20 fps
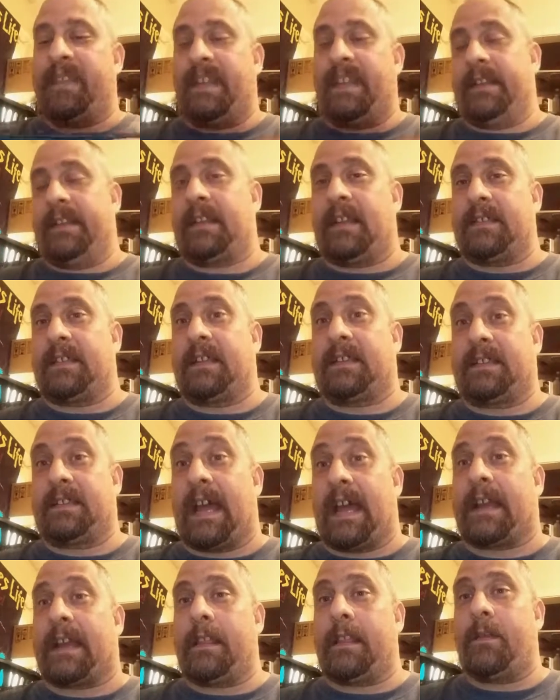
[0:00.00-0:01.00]
it does
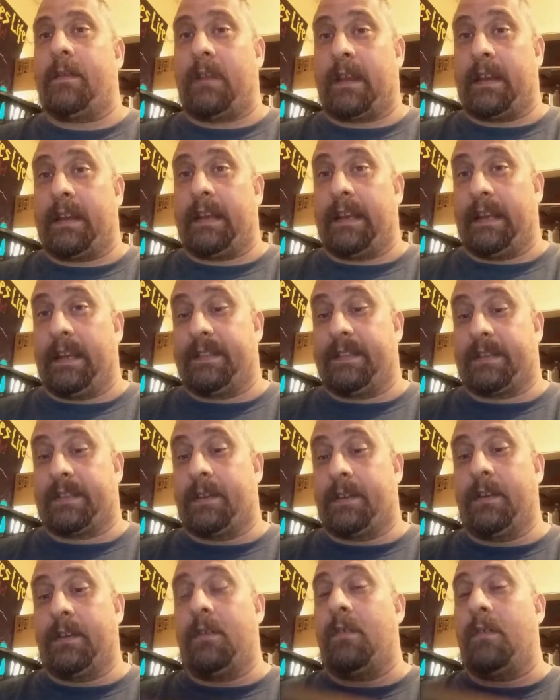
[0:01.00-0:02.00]
exactly what it needs
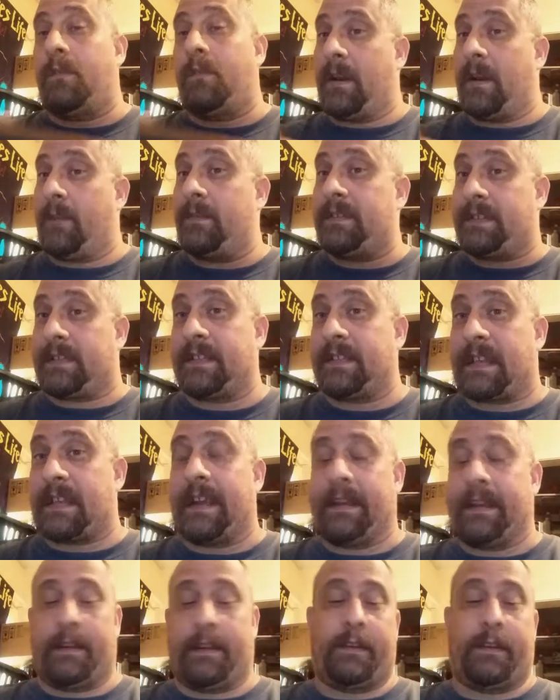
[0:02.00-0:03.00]
to do and what it was
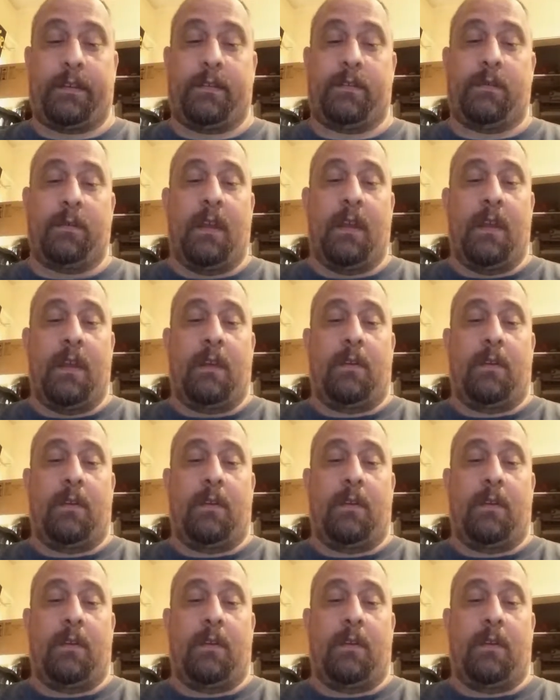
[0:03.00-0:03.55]
designed to do,